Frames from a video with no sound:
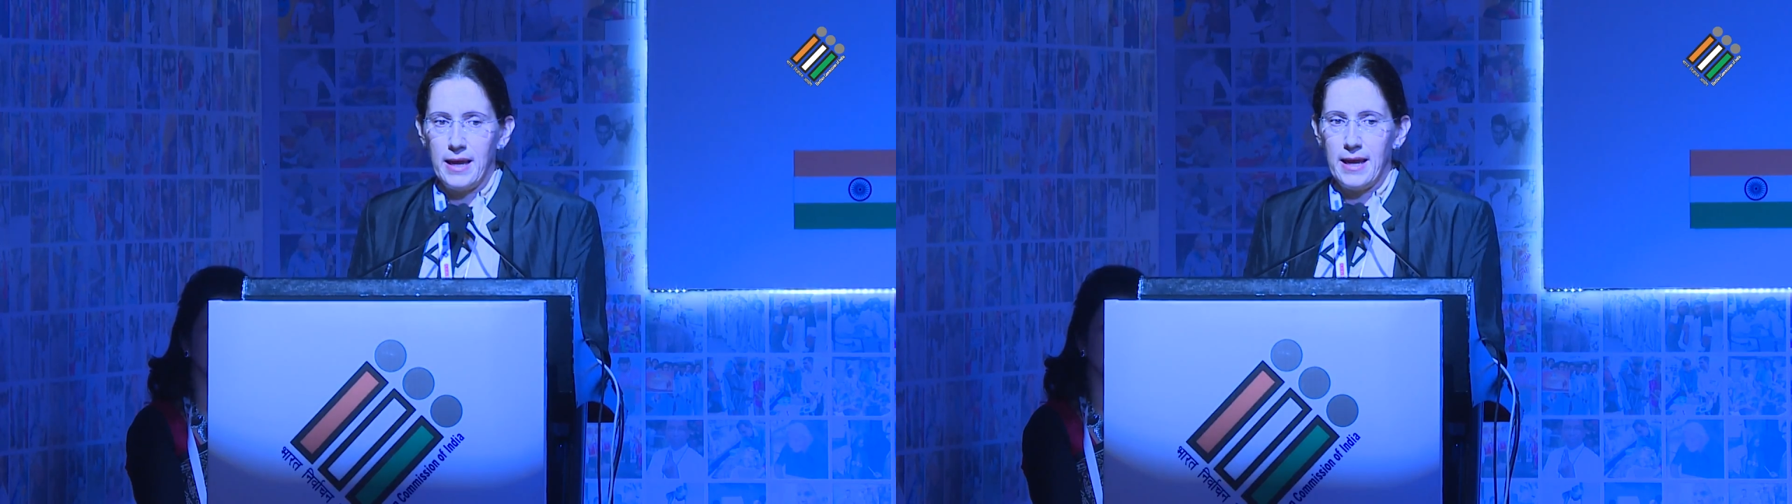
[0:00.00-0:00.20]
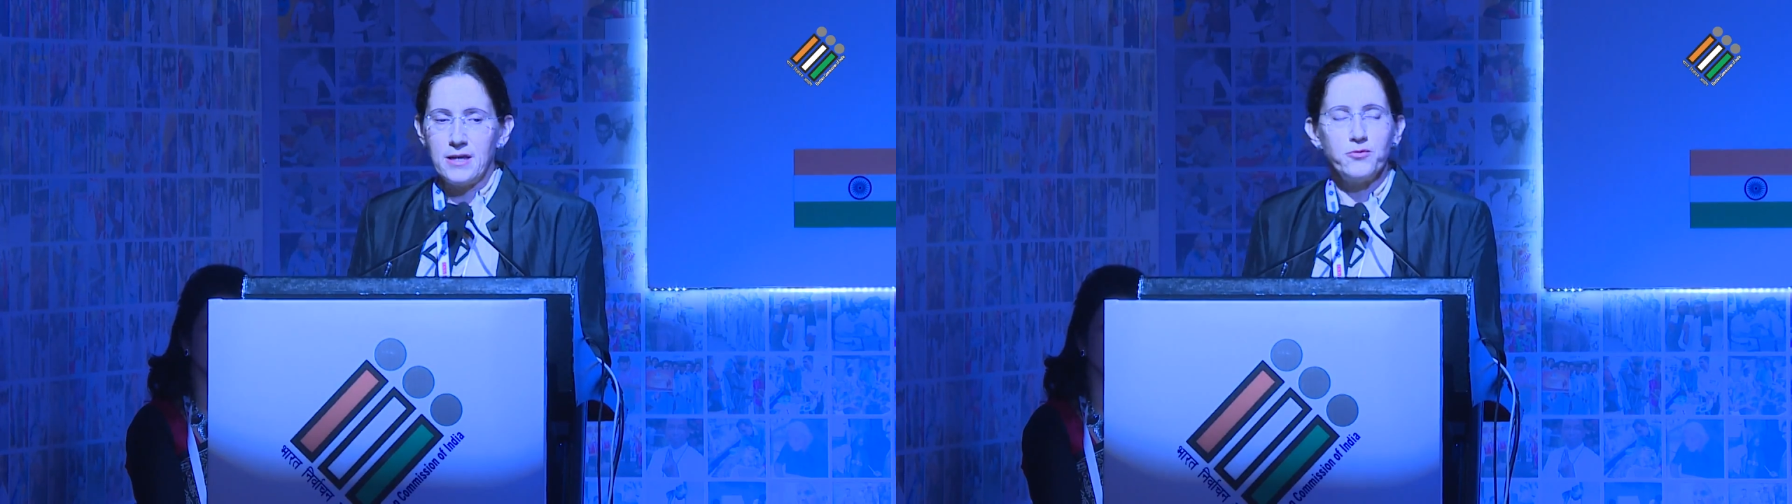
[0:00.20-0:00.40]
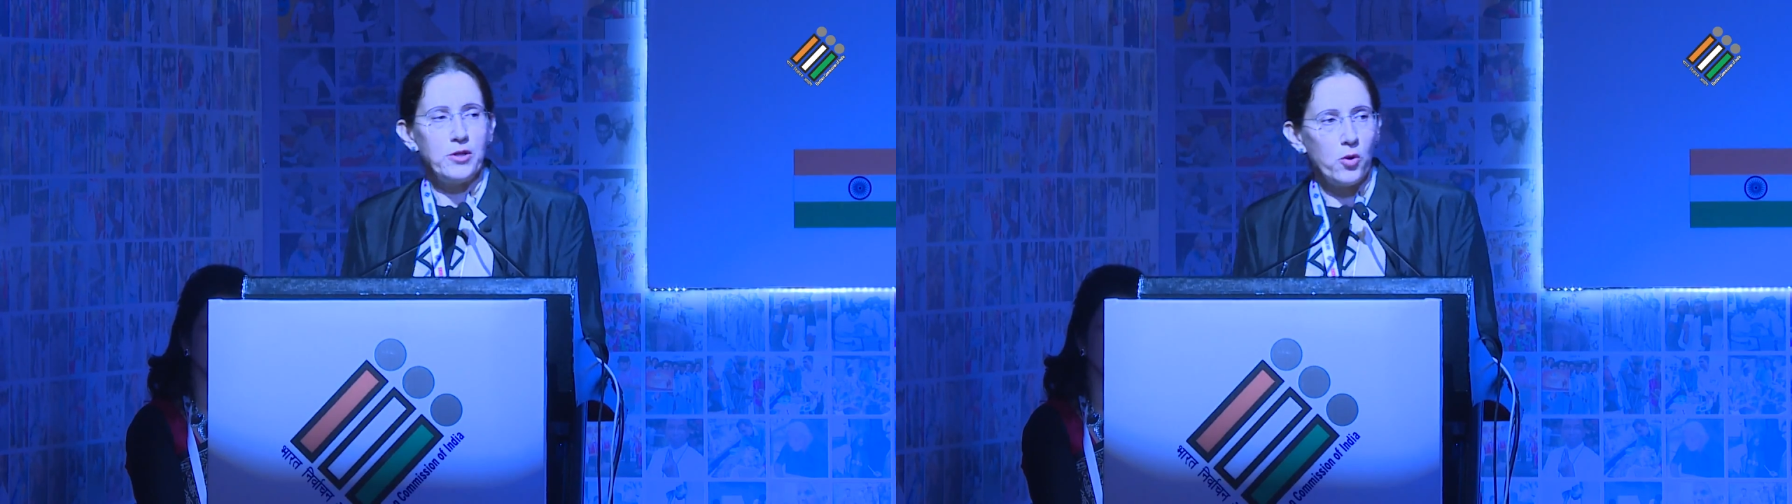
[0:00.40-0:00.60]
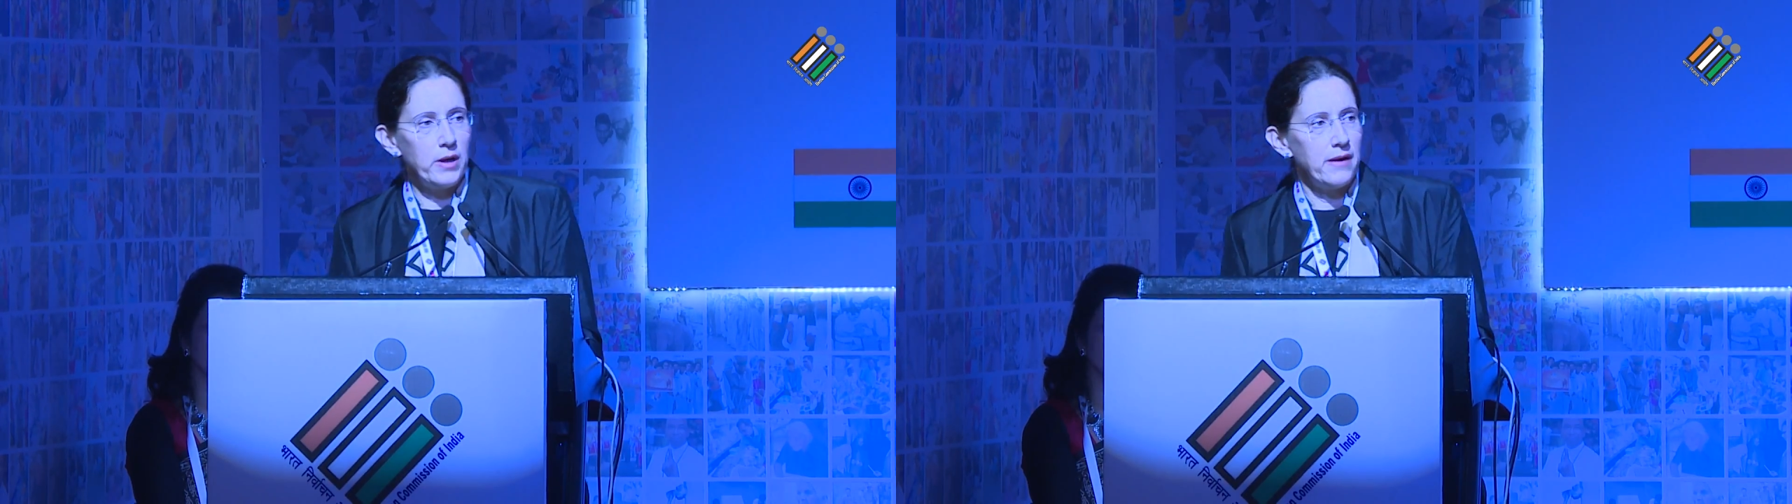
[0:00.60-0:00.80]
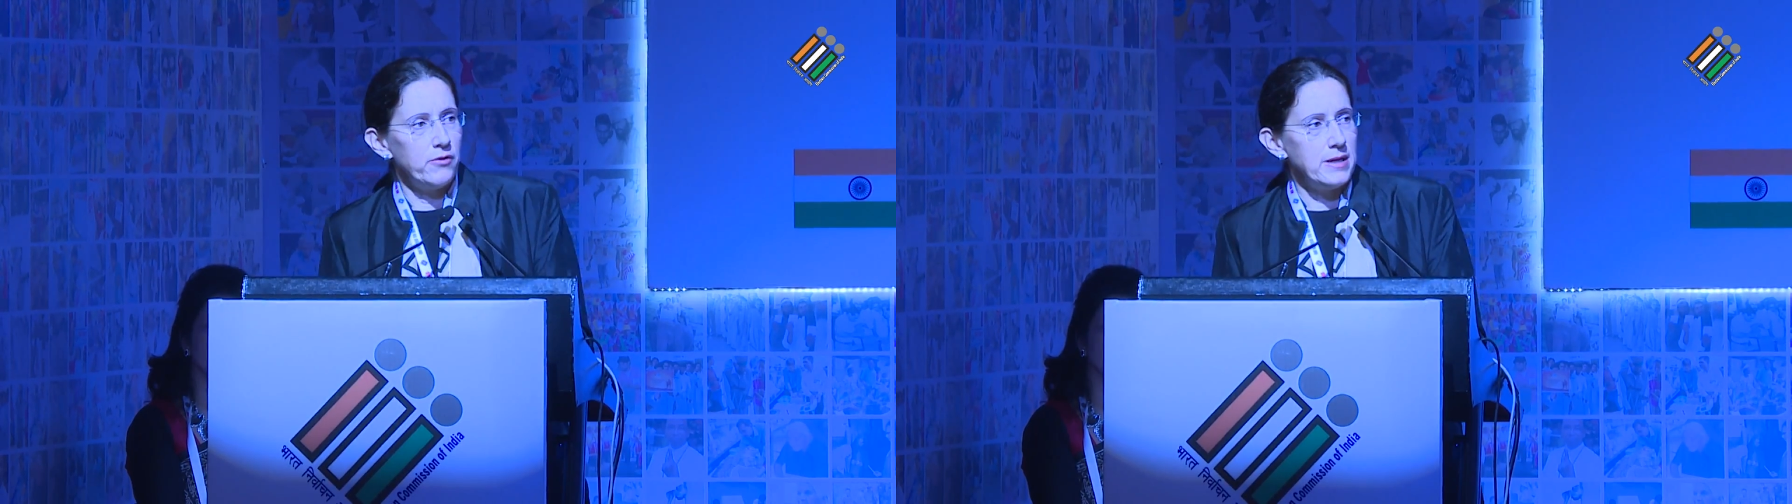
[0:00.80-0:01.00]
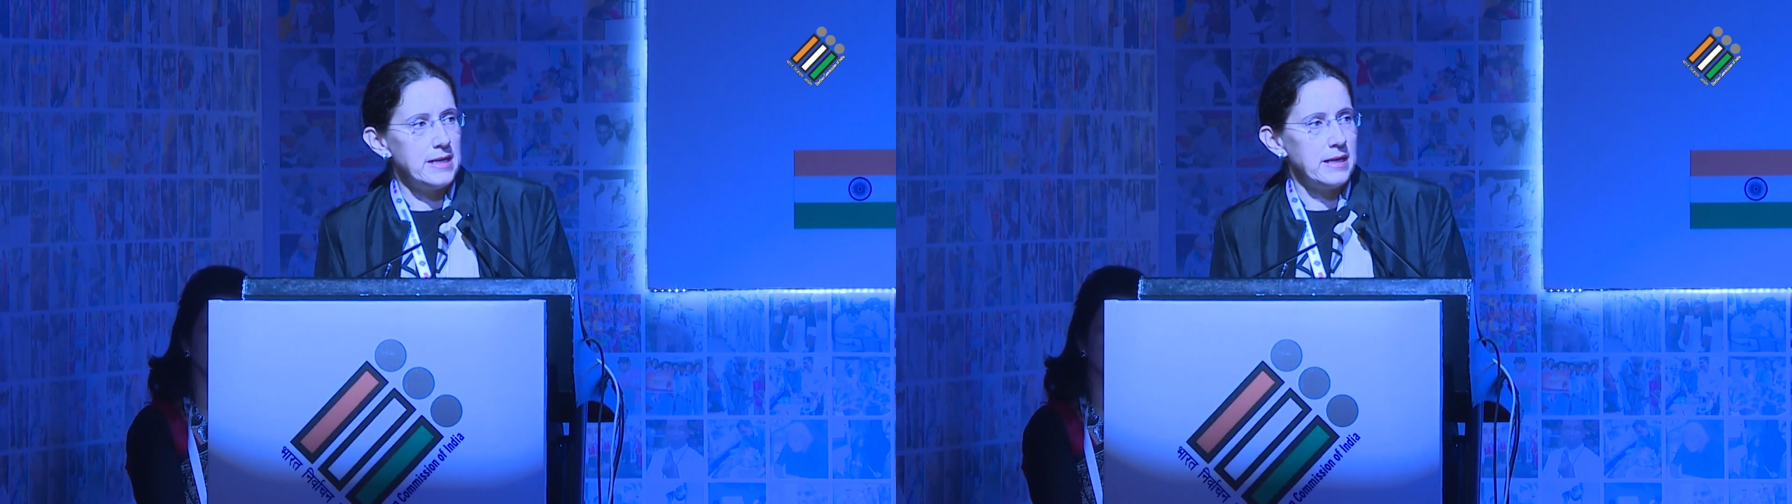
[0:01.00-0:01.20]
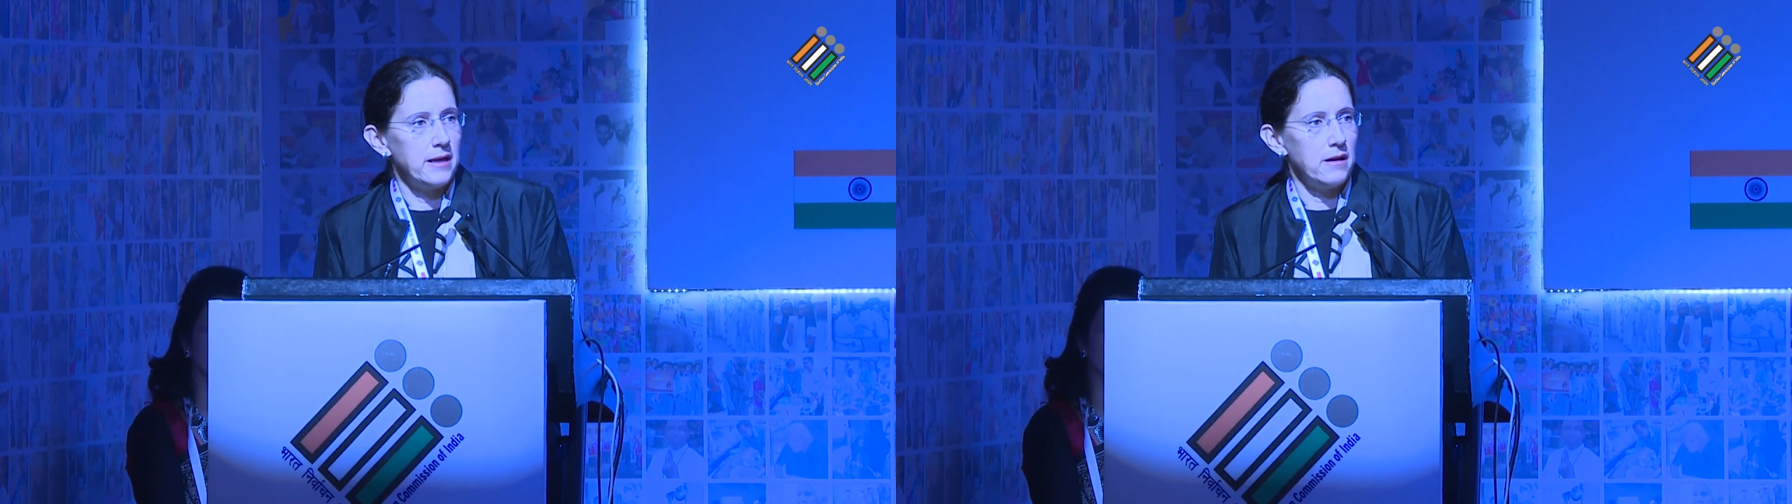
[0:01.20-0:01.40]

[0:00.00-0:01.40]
As we know, in every